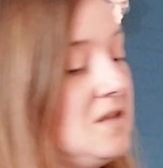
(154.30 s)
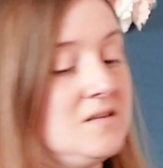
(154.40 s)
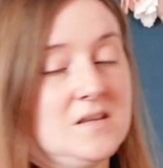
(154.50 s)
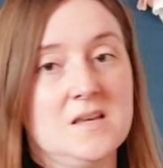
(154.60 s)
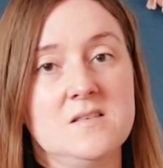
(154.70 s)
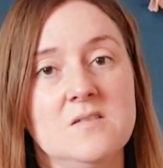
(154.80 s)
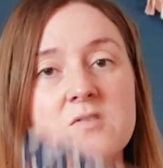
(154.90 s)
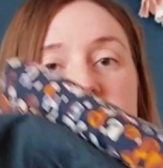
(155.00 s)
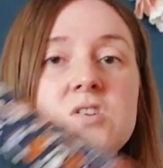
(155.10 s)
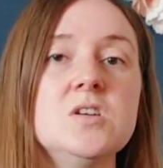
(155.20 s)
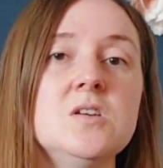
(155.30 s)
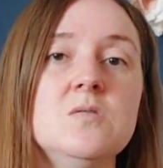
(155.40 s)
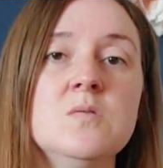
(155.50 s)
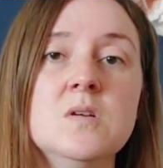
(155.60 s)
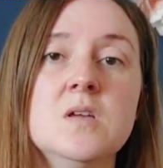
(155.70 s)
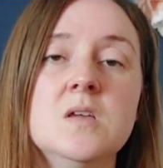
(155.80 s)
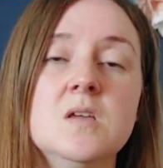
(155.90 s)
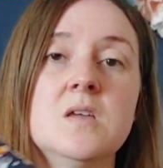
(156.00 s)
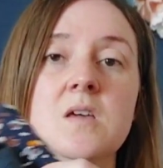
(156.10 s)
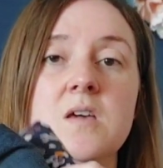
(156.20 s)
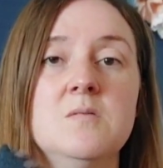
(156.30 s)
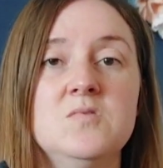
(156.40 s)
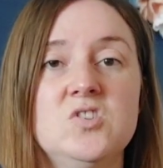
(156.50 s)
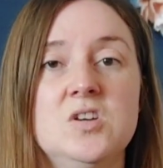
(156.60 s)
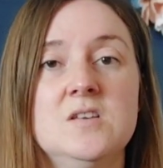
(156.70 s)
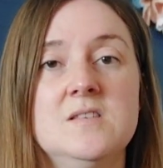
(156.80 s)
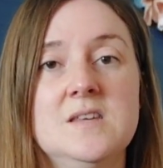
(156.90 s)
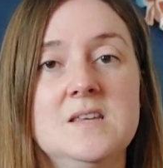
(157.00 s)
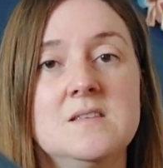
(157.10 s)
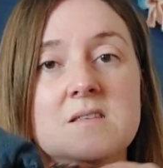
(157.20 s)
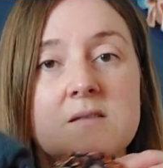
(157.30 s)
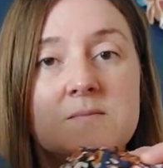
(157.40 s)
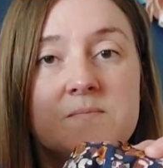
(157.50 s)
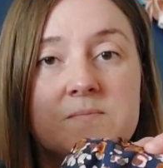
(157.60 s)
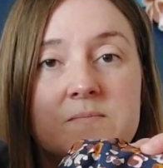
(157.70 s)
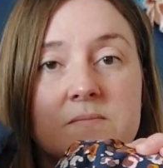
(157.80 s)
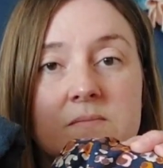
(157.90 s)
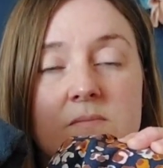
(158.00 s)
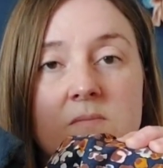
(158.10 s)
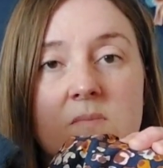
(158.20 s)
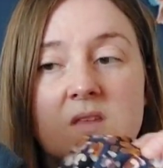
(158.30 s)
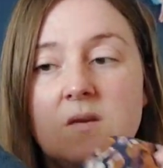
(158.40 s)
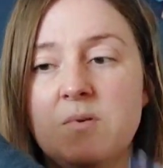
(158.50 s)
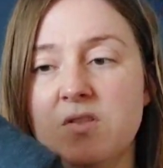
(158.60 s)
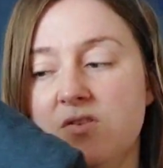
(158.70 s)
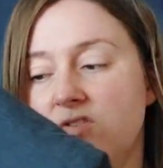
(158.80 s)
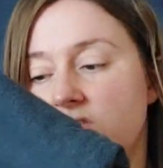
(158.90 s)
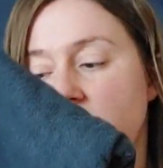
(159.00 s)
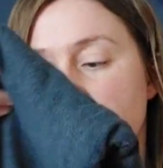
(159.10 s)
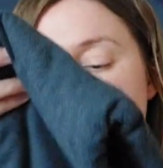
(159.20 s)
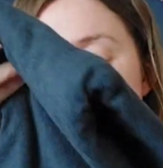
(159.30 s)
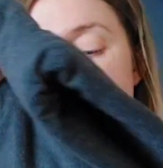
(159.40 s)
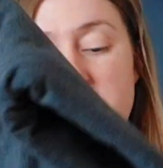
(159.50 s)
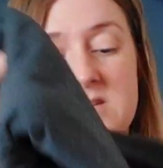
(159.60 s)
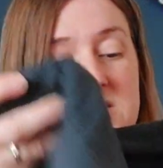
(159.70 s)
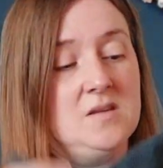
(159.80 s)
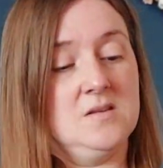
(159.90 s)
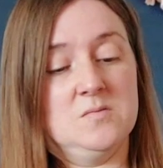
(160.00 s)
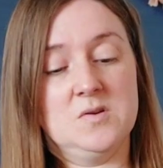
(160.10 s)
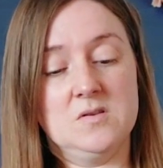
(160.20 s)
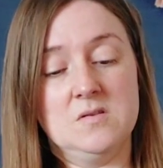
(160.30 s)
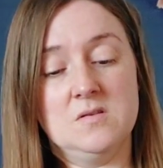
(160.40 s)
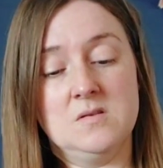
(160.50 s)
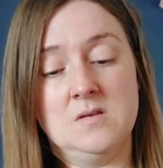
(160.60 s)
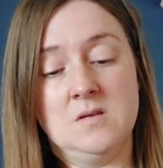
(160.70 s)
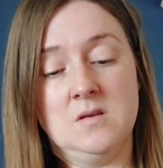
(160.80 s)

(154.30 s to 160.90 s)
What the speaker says: the easiest. So I've got 2 jerseys. They're both just cotton jerseys, these ones.